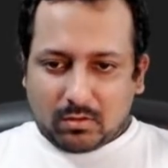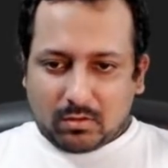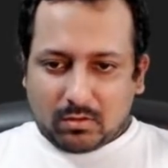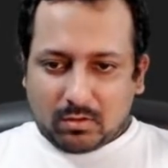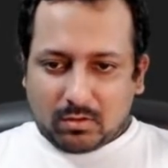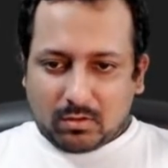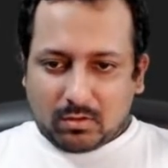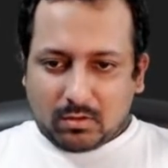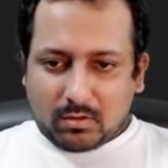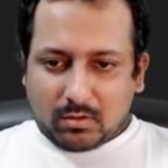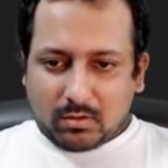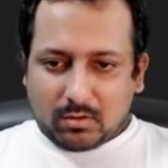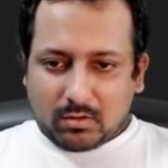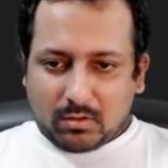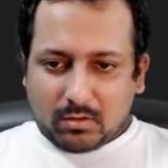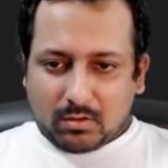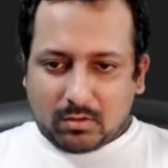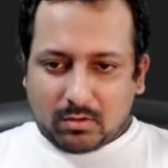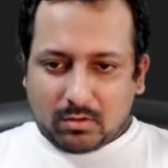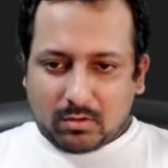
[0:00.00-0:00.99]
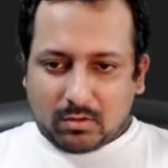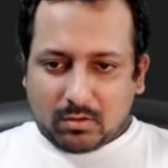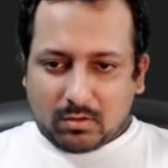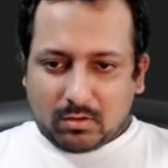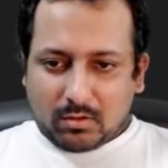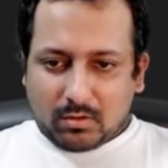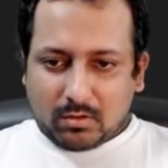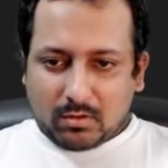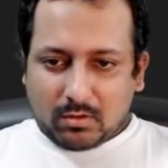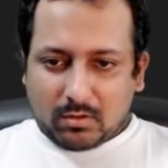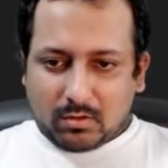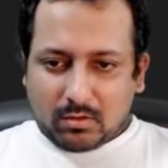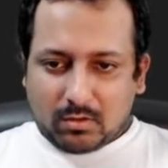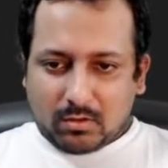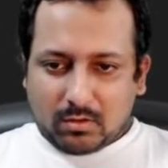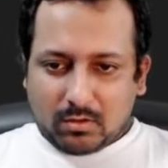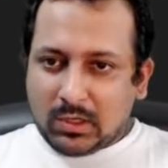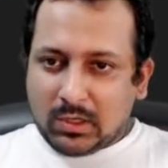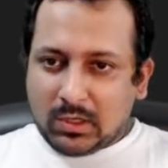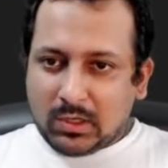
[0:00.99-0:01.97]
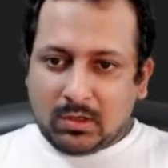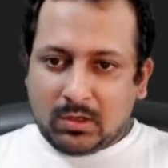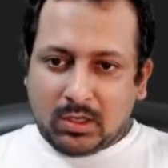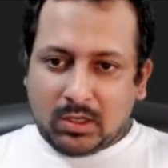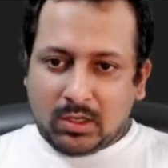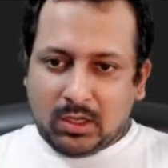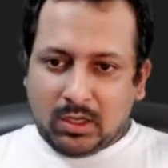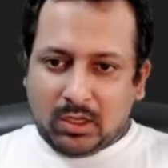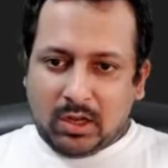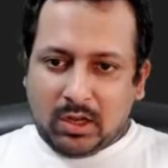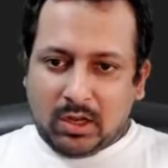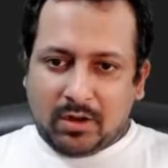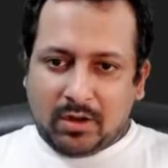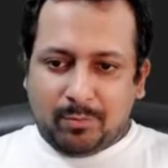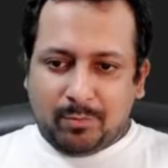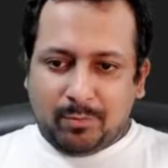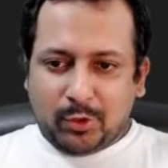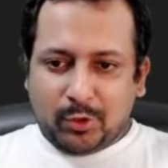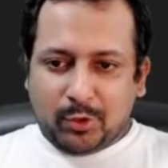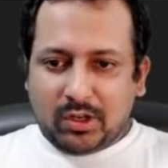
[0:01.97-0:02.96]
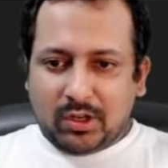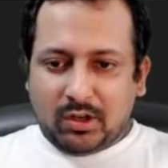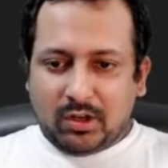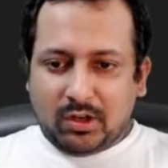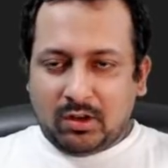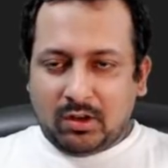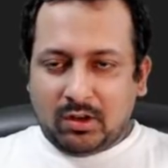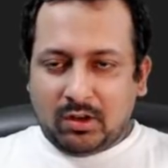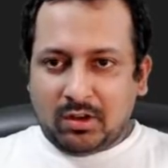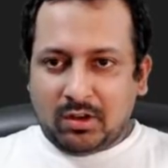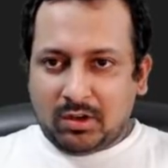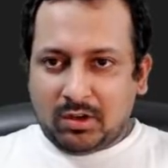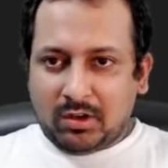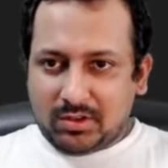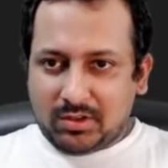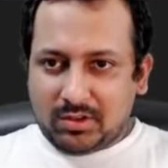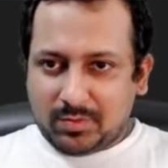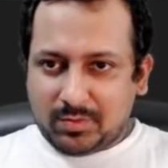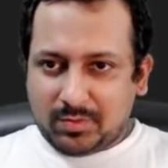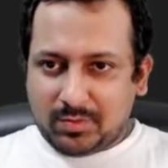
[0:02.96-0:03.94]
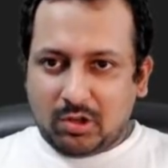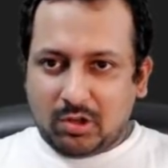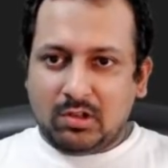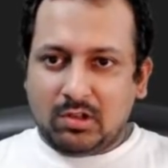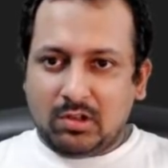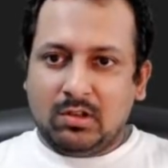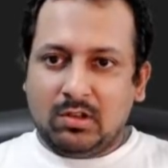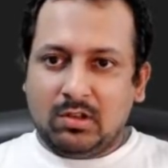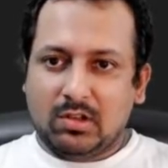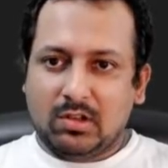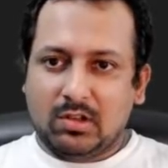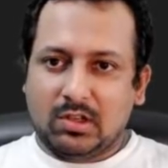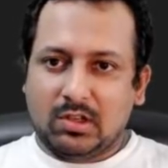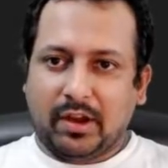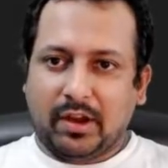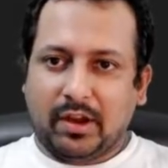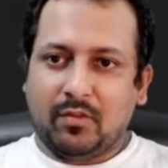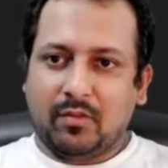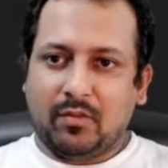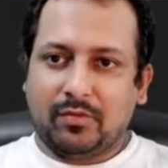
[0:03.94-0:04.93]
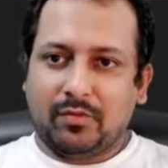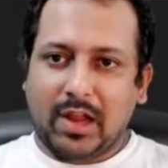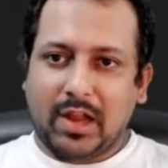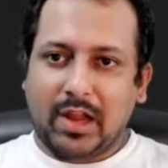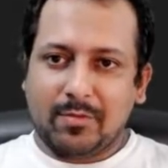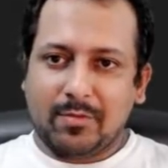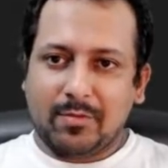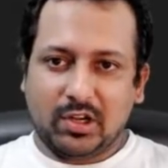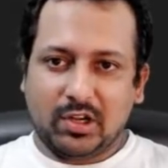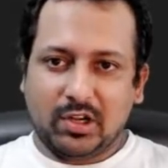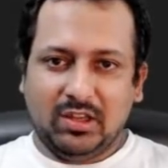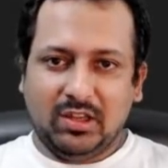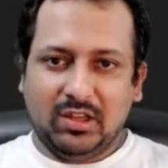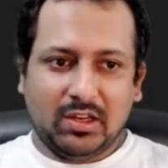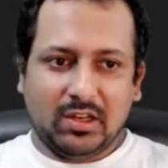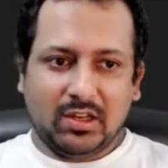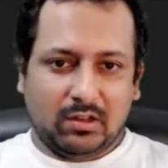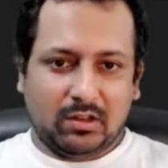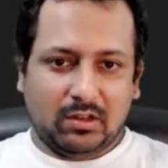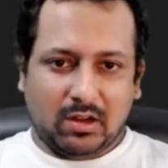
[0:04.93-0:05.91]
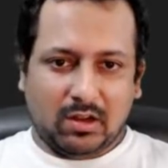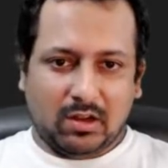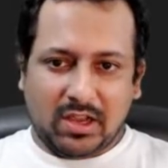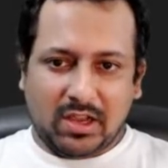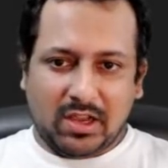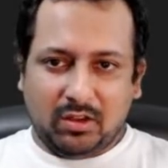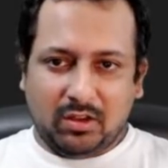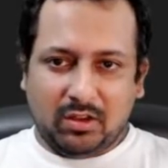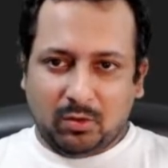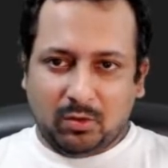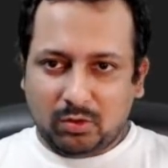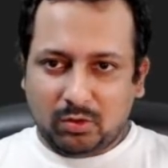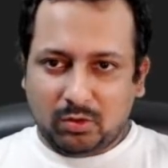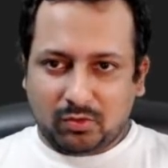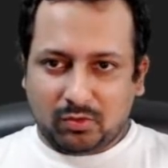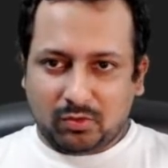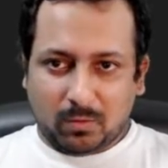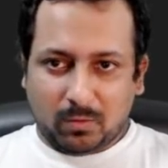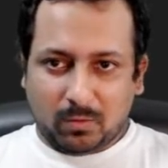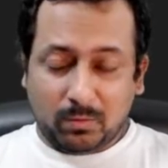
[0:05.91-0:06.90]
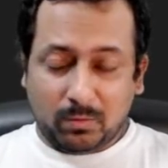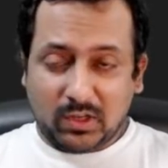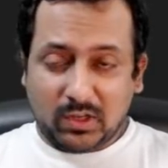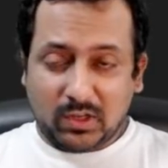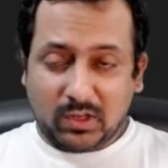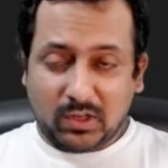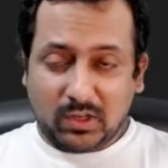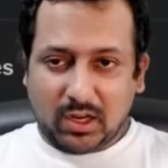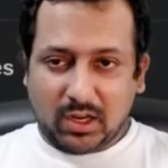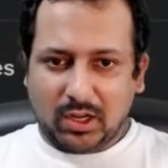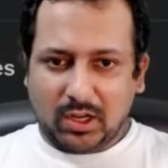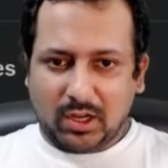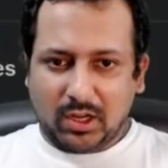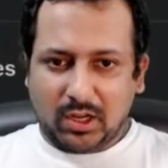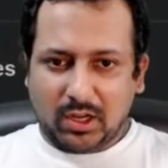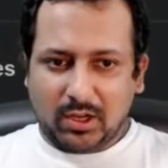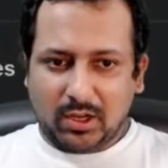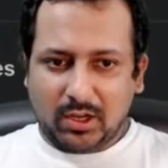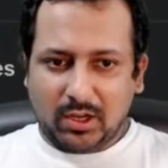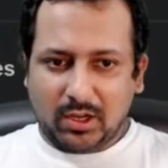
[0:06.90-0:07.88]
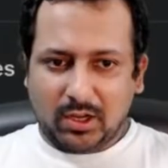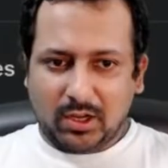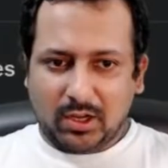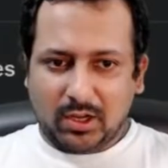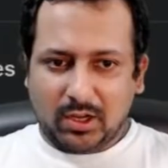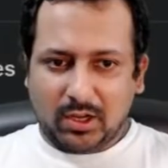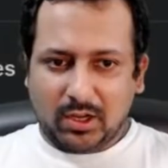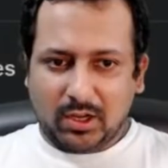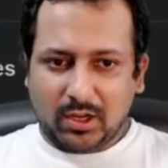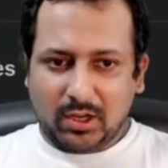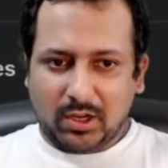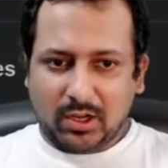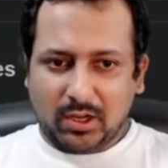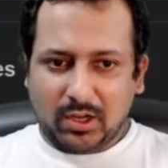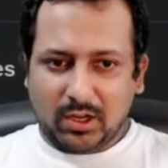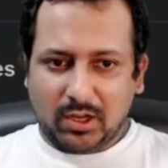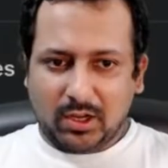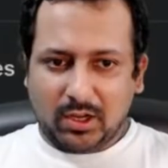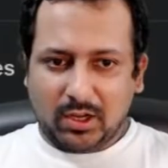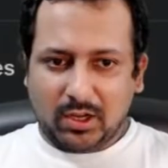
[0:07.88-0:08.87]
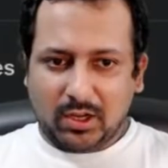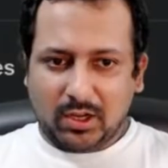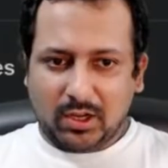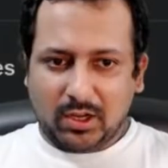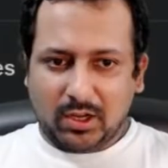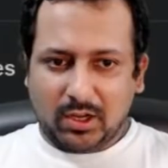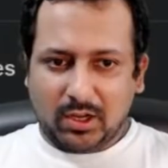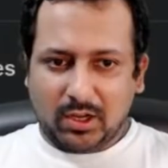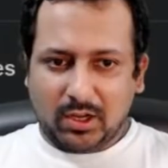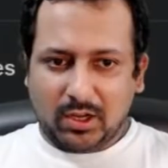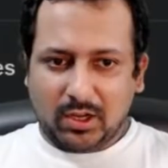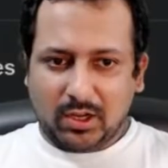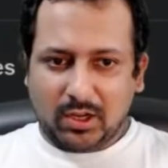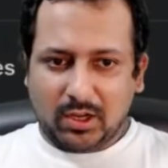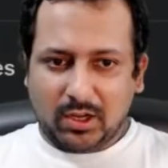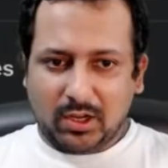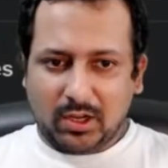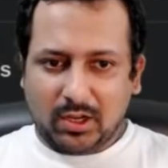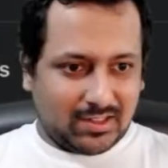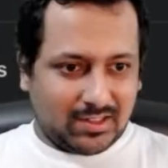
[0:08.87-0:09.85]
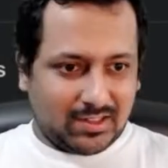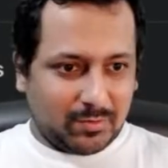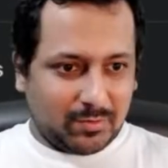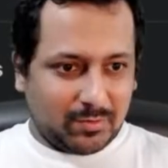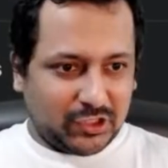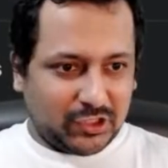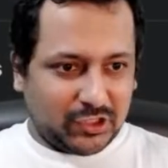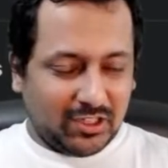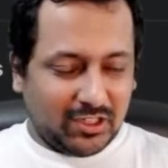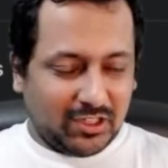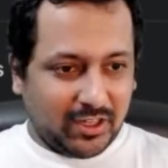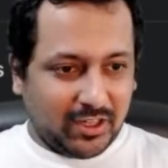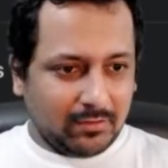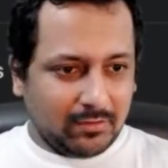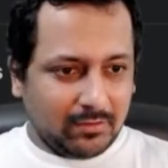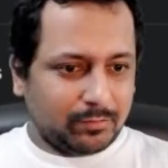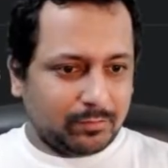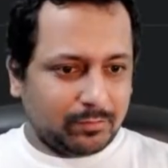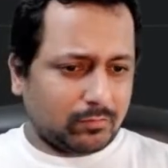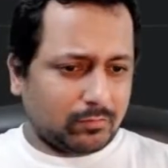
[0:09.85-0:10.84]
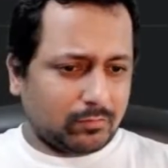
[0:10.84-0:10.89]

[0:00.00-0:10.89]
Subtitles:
I have written it in and put it in a small kind of library that I use from time to time. It's called, well, that's fantastic machine learning.